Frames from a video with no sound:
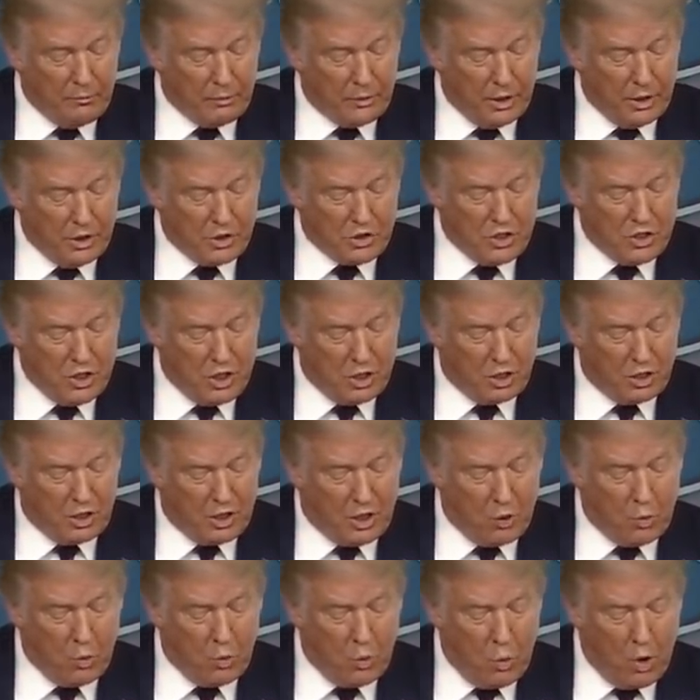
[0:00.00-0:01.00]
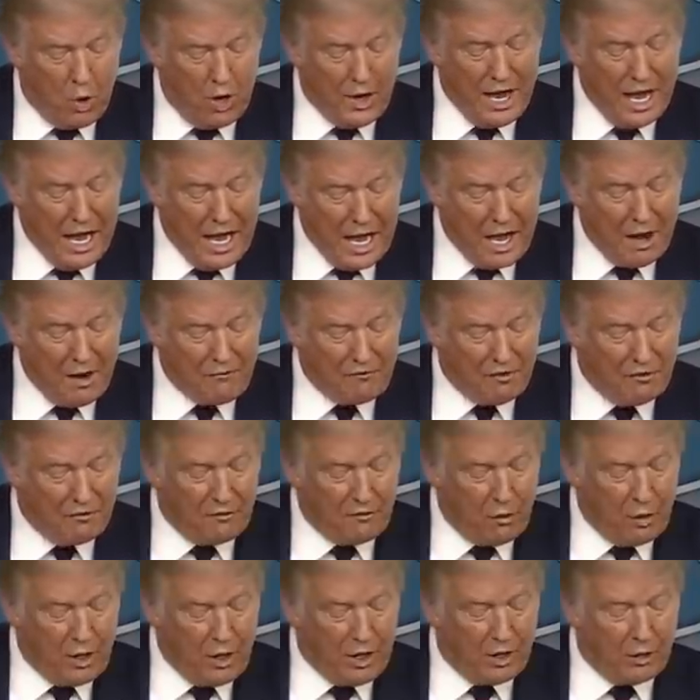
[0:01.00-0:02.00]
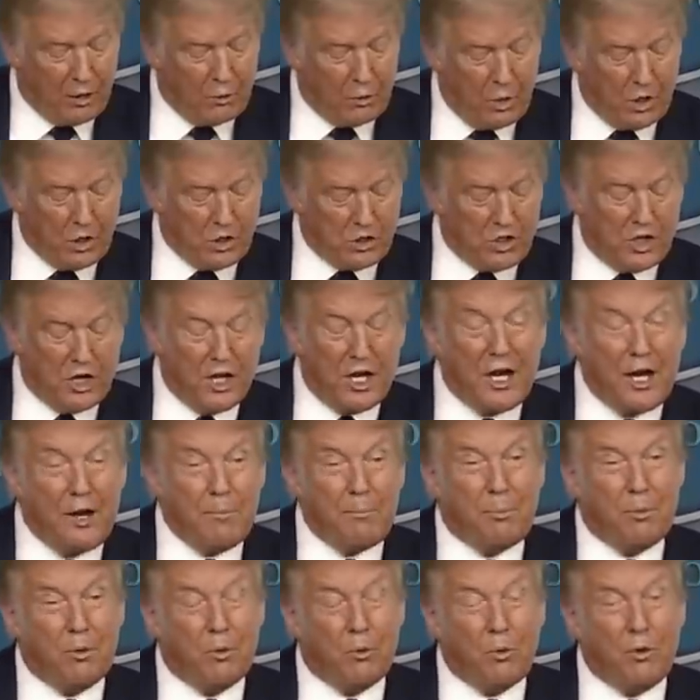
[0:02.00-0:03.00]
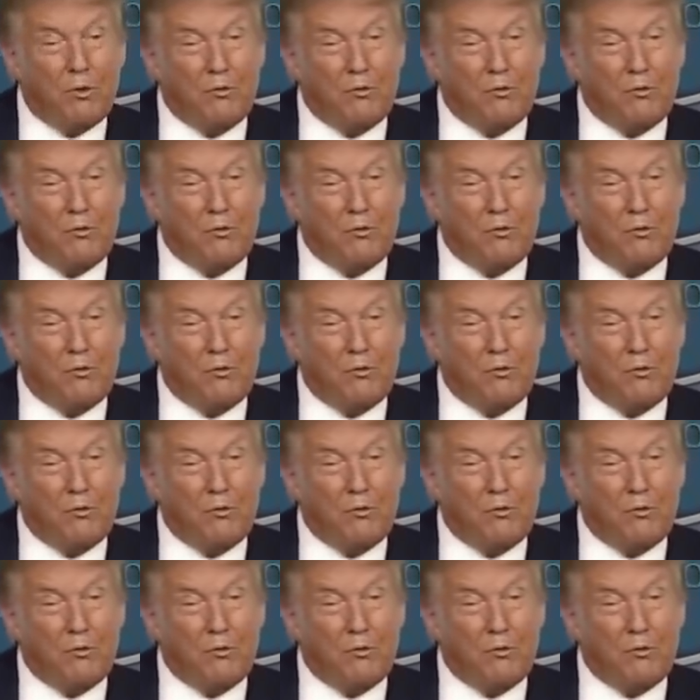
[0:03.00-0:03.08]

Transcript: is nearly one half of what it was in April.